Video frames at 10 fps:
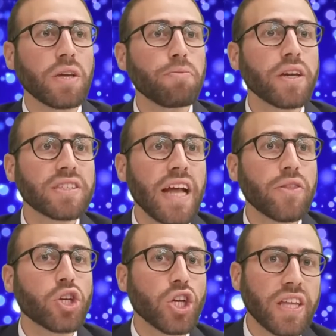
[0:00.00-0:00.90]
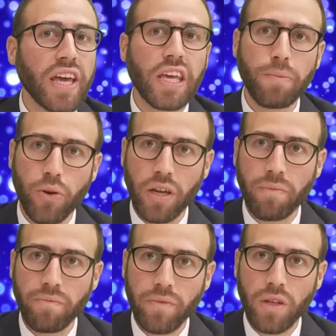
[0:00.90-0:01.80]
He brings down the Shilte
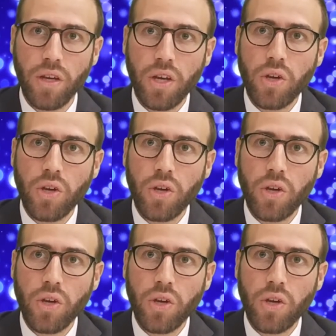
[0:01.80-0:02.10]
Giborim,